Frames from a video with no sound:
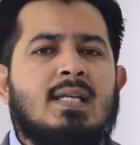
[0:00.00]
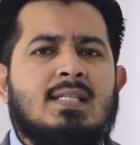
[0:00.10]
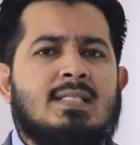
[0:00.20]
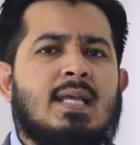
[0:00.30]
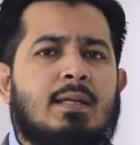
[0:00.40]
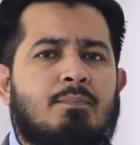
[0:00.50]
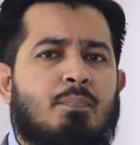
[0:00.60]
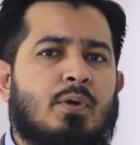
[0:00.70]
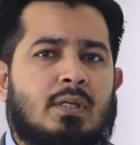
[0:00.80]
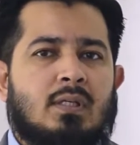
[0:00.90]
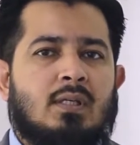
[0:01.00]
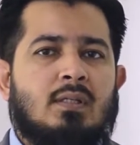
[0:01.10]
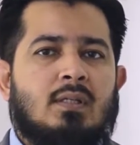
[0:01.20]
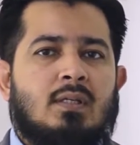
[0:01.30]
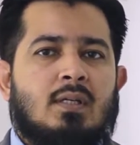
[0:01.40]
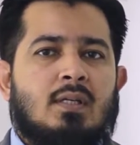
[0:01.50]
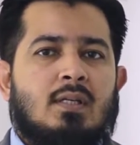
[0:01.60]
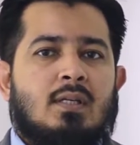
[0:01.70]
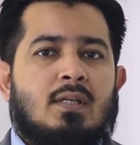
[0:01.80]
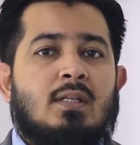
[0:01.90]
Second point,
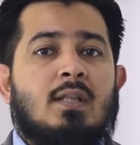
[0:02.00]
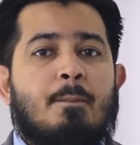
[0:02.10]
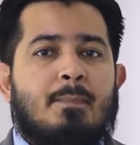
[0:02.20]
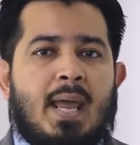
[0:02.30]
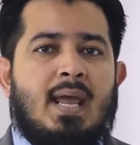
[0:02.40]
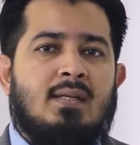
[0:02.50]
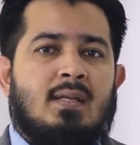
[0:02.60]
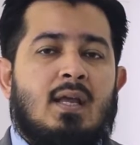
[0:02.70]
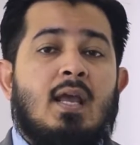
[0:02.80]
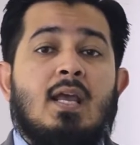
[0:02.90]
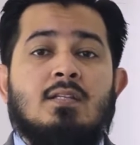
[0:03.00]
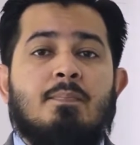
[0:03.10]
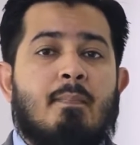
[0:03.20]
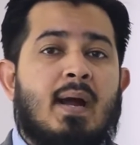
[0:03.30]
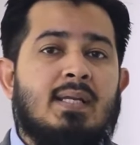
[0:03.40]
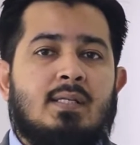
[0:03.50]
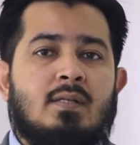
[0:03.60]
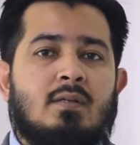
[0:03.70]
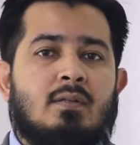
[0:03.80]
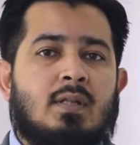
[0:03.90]
the pen is
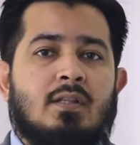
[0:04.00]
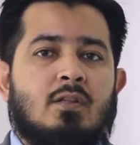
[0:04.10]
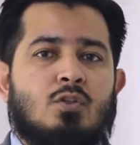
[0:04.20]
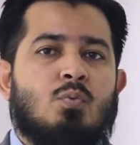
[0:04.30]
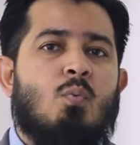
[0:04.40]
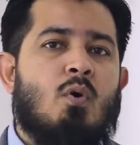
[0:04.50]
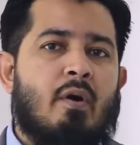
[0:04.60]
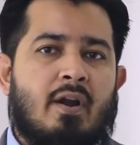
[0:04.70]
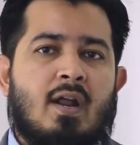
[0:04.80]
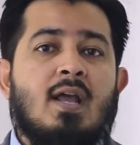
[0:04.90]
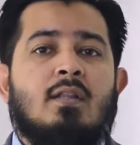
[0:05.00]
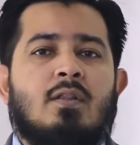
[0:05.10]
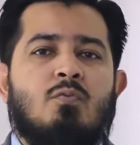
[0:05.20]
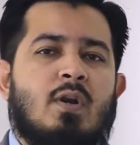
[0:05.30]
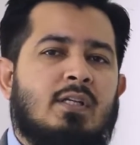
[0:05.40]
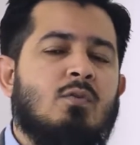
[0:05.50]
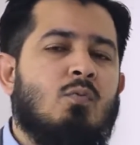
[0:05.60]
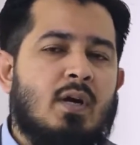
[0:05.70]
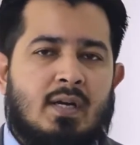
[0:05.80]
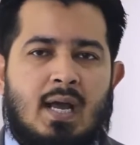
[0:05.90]
mightier than the sword. The written
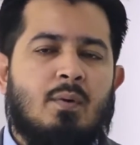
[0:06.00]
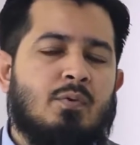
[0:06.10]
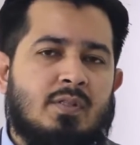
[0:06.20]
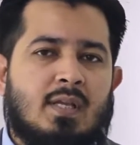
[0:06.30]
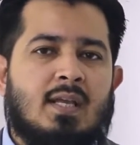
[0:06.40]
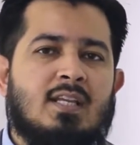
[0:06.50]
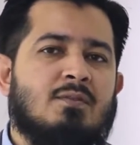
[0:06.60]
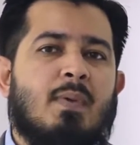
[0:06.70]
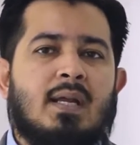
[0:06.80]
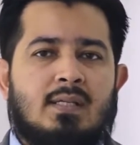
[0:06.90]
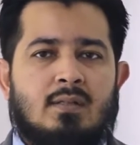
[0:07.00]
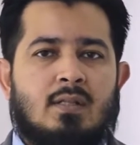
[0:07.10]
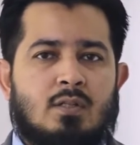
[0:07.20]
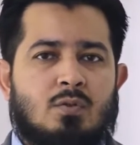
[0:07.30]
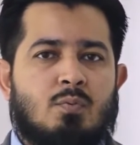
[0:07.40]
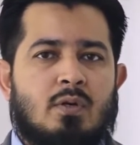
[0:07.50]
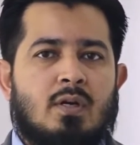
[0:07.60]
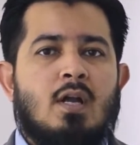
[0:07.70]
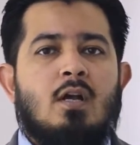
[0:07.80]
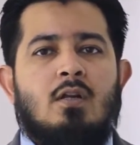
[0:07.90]
word, I would say, is mightier than the sword.
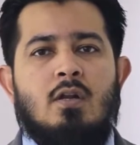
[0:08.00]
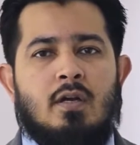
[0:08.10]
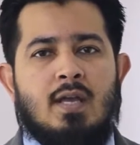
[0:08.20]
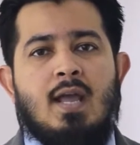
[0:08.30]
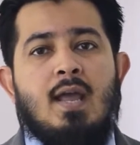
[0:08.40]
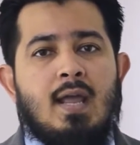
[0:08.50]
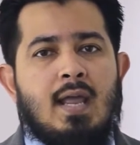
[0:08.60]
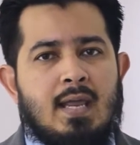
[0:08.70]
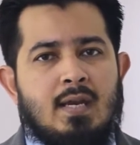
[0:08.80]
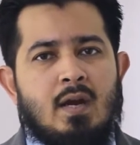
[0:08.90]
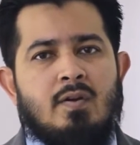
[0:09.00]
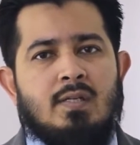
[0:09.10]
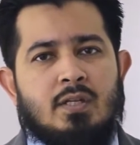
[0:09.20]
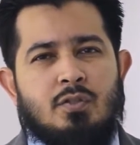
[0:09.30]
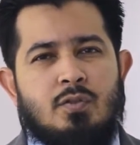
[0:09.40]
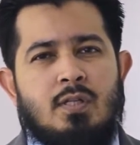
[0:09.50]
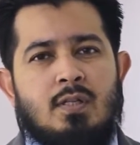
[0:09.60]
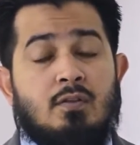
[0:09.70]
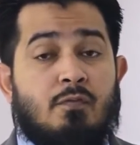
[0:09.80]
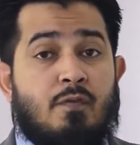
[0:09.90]
Look, in our industry,
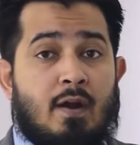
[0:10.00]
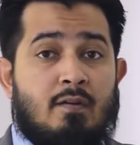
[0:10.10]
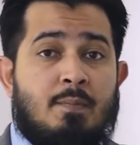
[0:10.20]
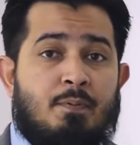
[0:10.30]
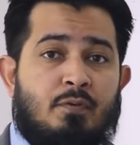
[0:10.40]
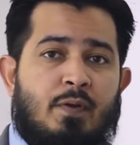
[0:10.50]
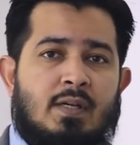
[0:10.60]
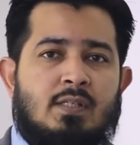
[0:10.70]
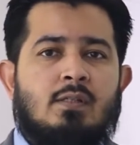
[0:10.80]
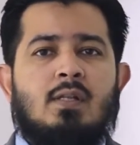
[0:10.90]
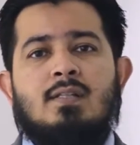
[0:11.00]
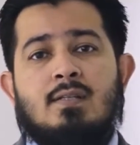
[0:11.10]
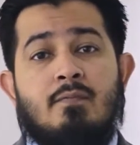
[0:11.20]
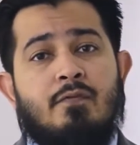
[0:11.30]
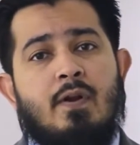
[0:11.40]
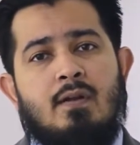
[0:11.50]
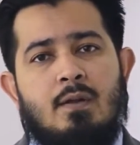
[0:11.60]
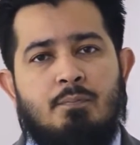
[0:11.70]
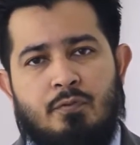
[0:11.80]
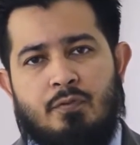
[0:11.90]
there's very professional and some very
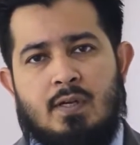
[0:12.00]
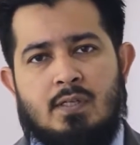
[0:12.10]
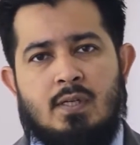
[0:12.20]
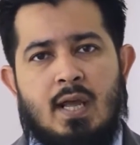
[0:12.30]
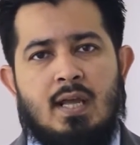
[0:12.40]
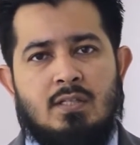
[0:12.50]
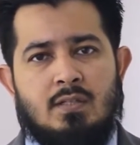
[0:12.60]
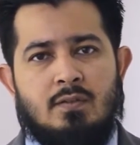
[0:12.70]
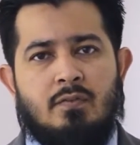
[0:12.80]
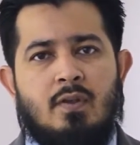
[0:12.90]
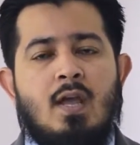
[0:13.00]
unprofessional agents.